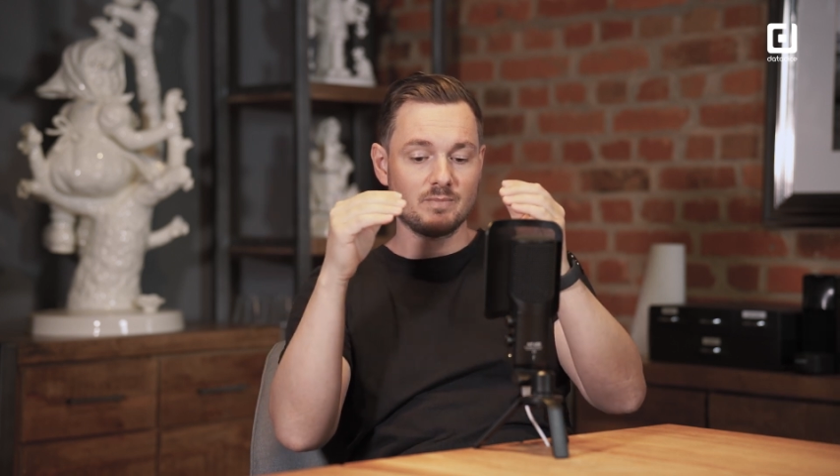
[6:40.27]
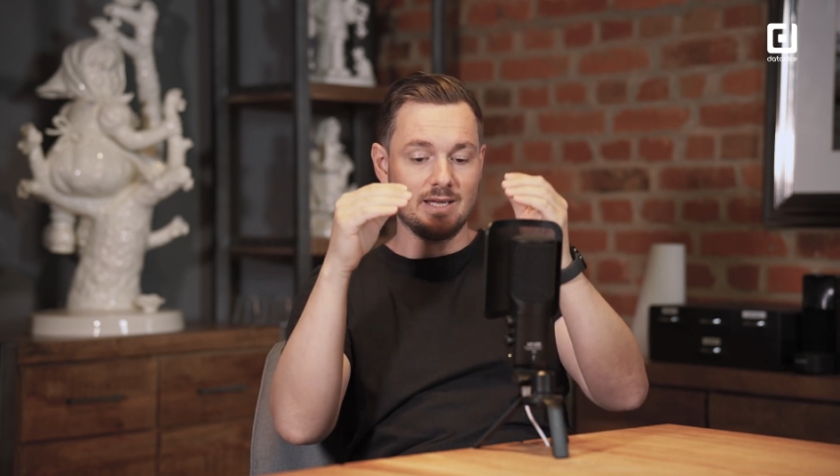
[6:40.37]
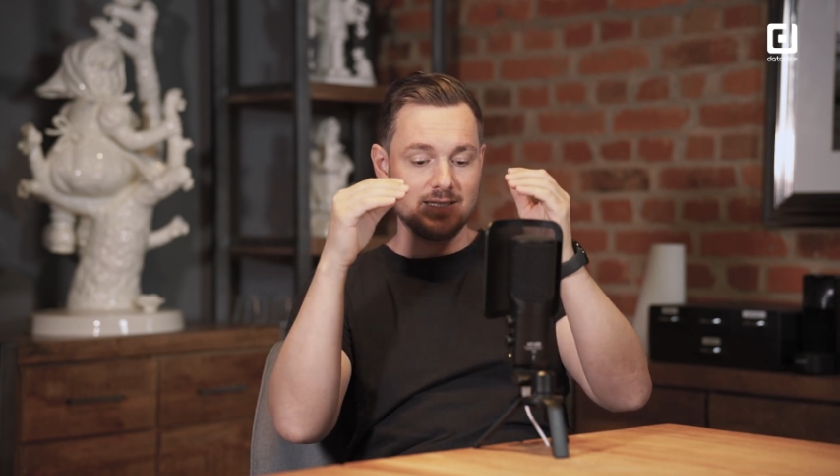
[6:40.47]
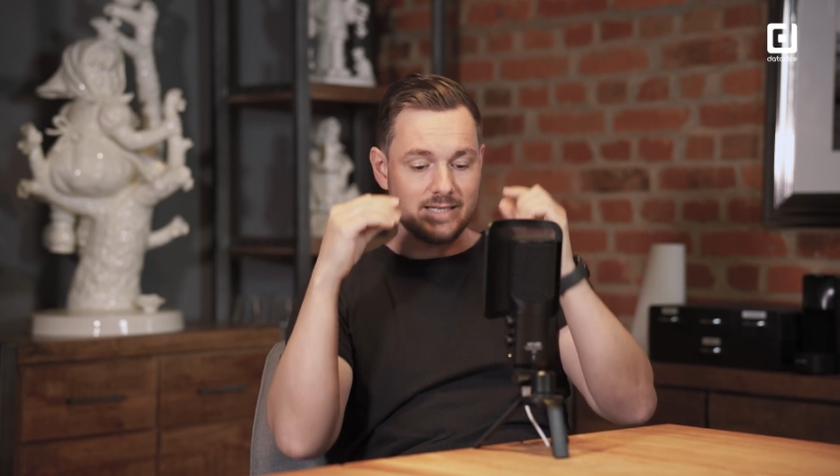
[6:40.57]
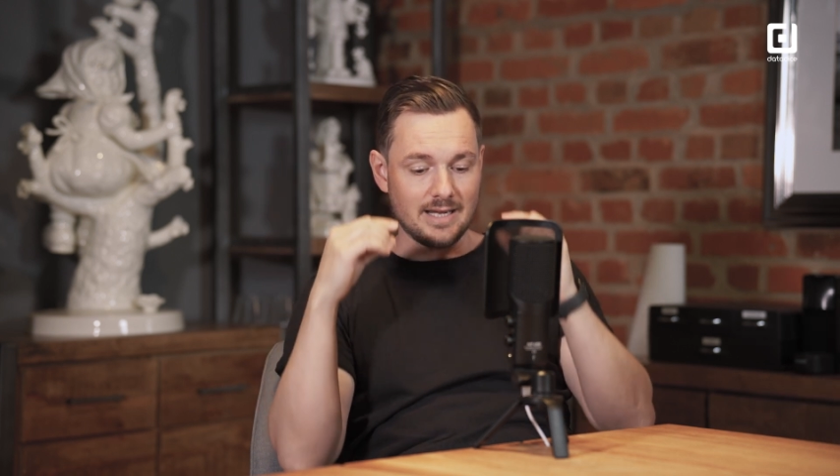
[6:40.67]

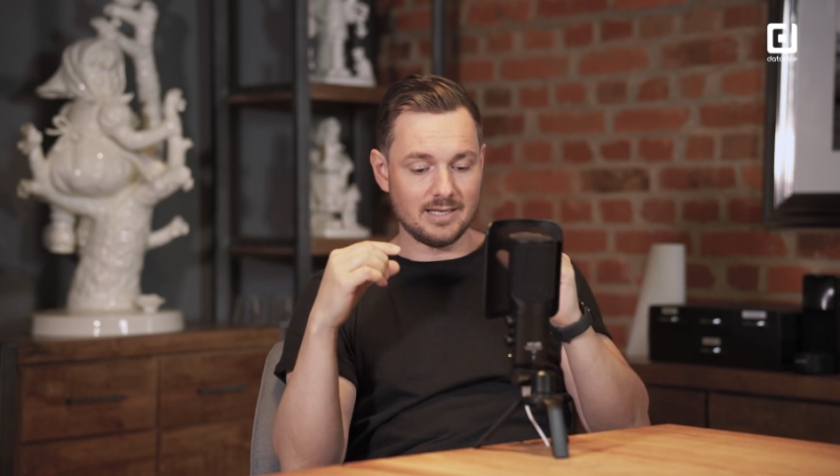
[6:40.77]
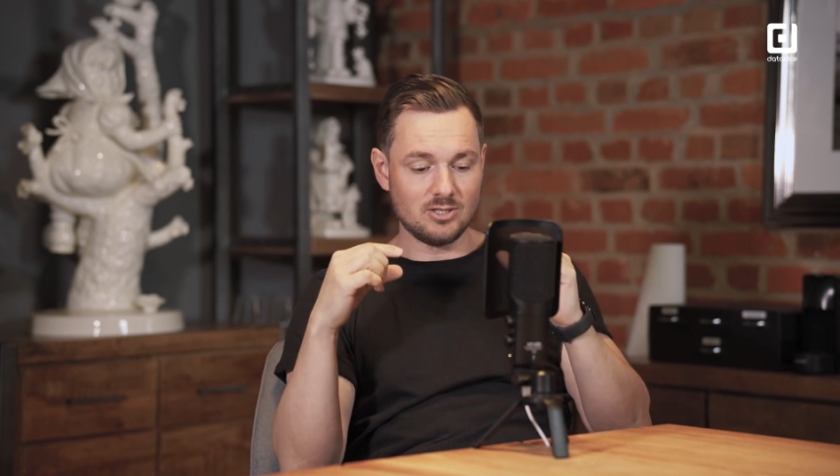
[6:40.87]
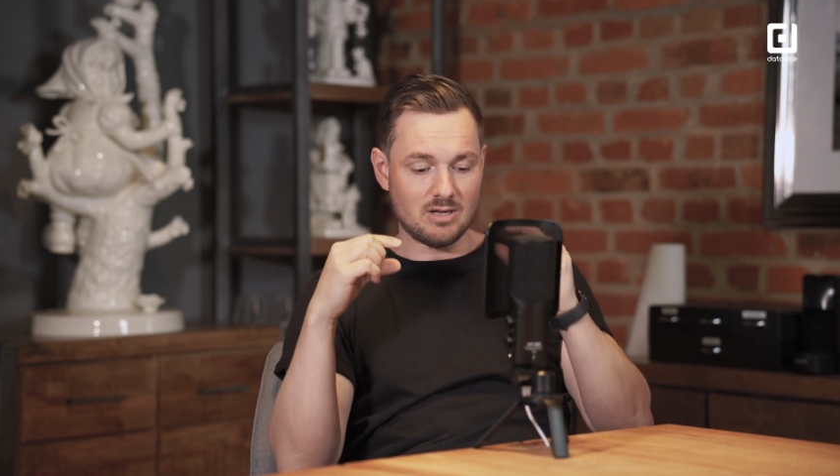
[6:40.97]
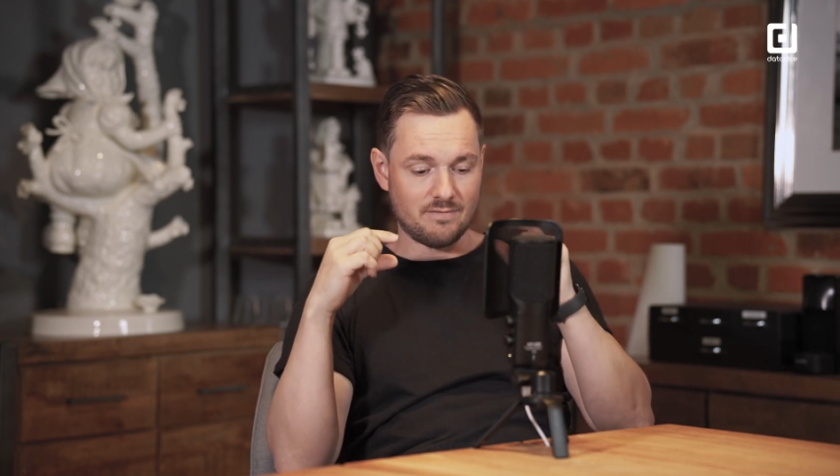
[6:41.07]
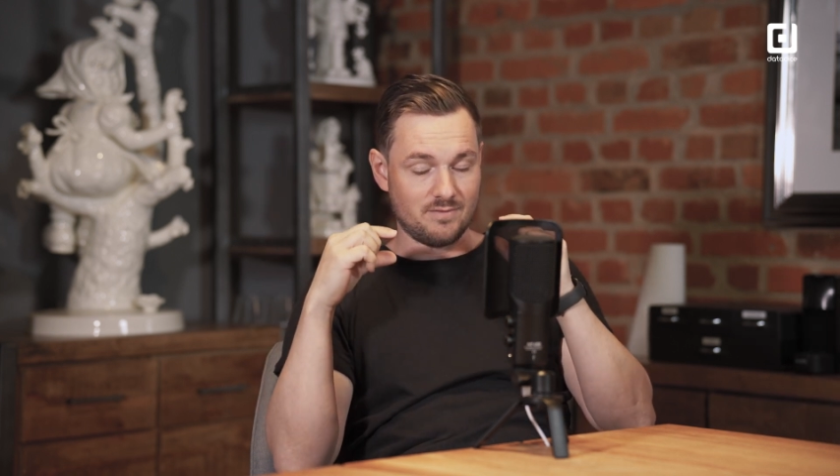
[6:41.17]
And then
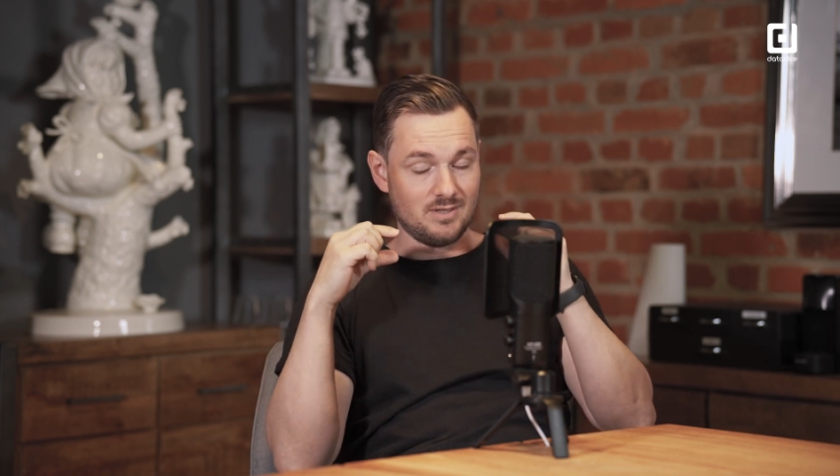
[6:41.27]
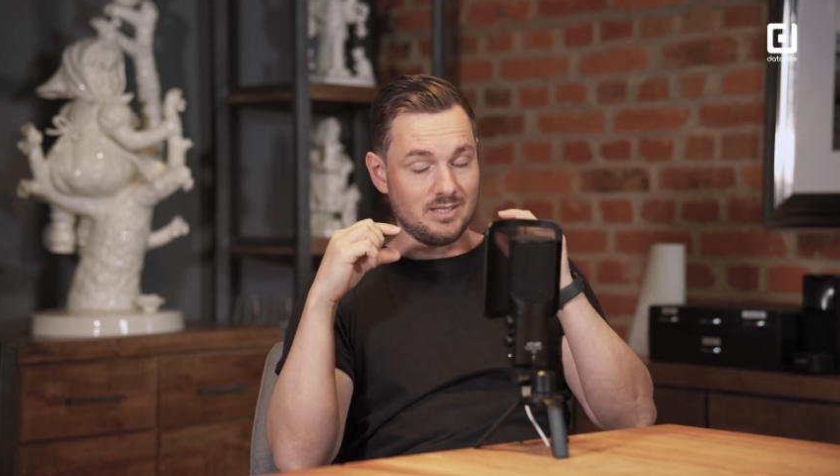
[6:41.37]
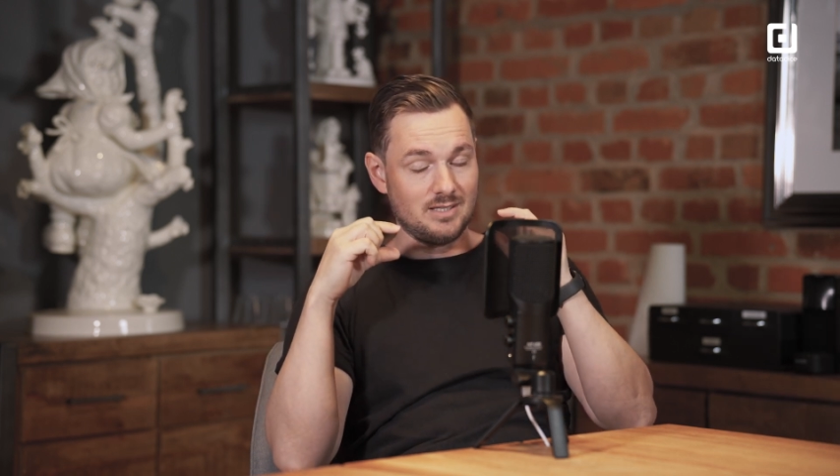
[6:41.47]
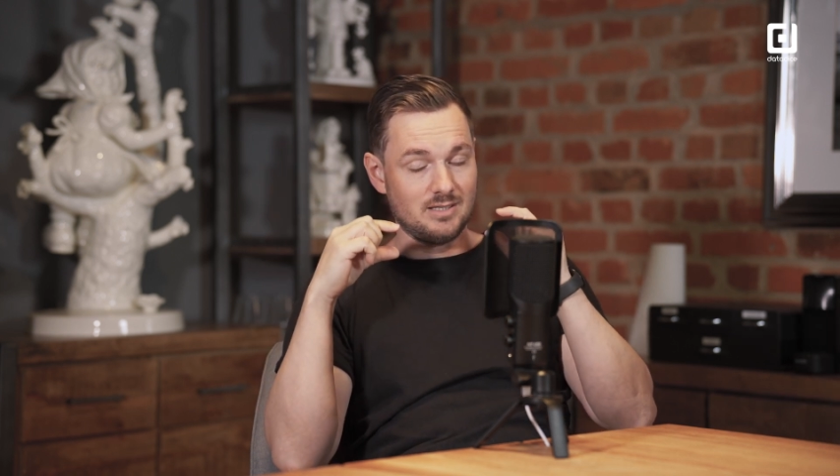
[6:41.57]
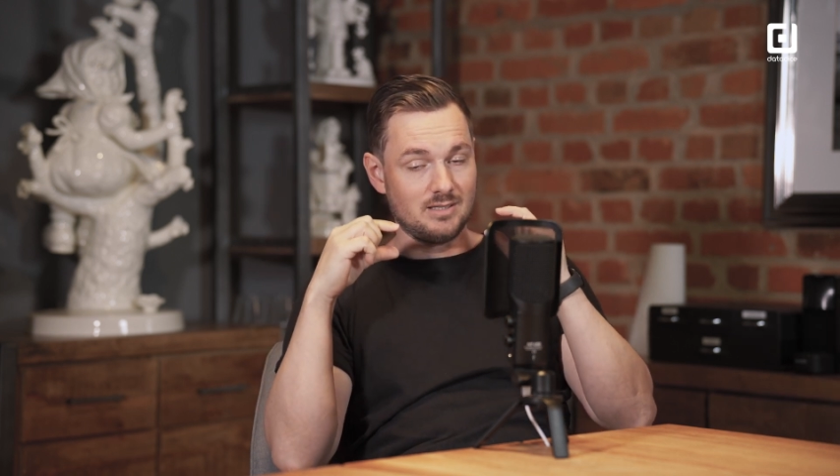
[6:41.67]
you have
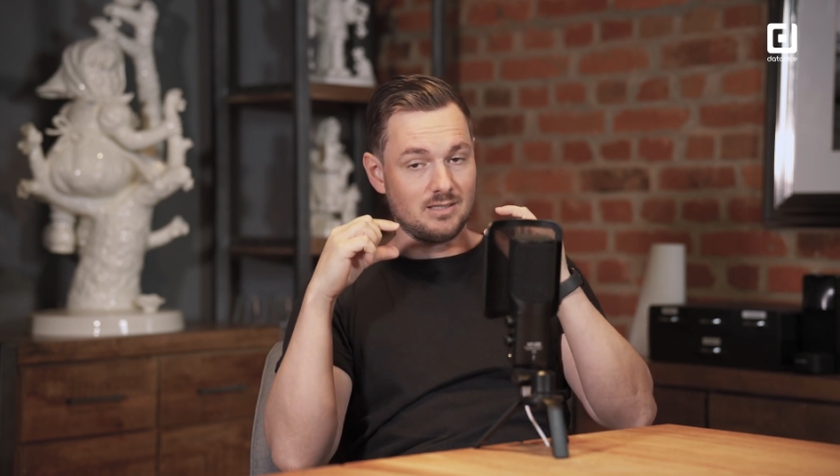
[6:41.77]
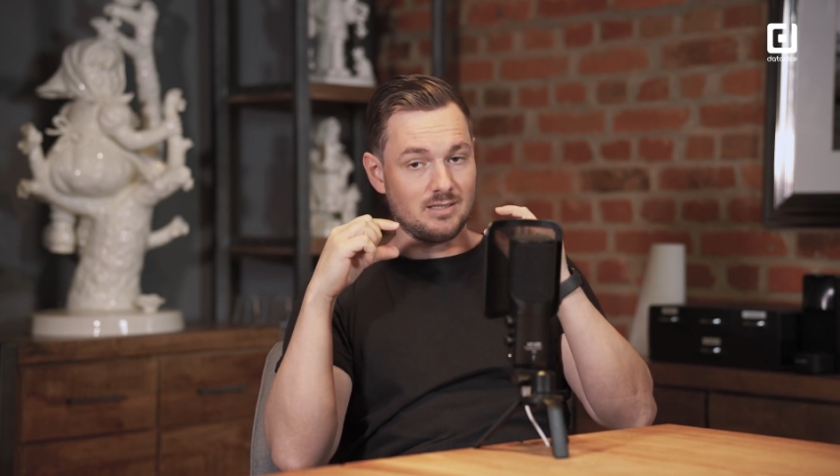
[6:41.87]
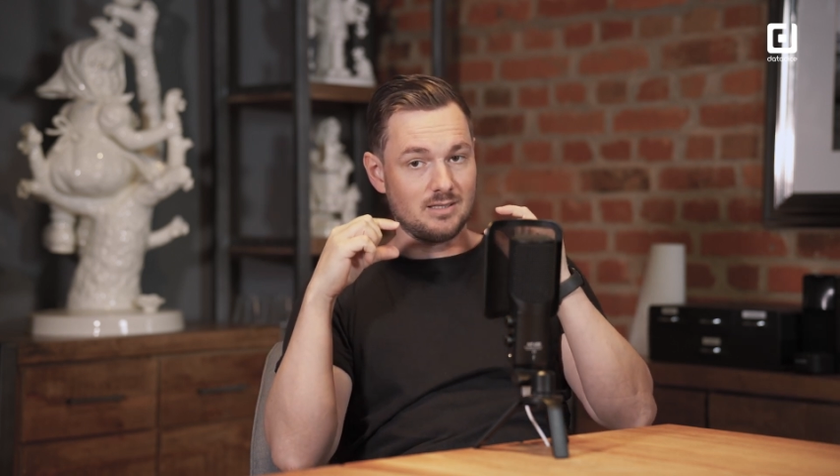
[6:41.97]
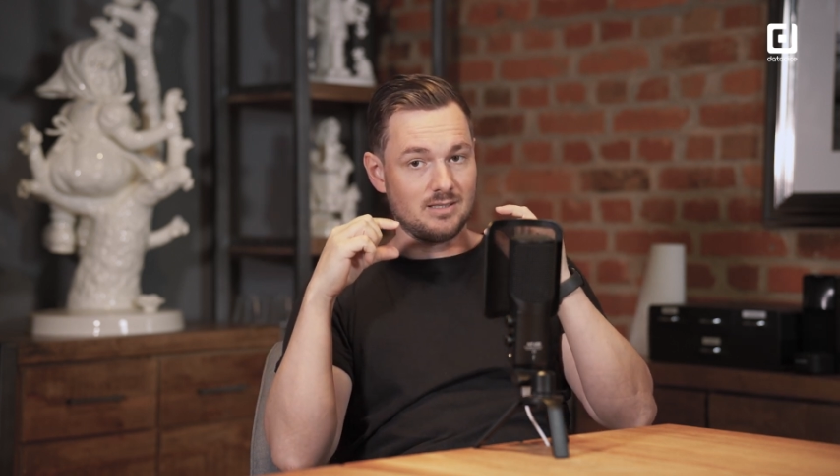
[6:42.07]
in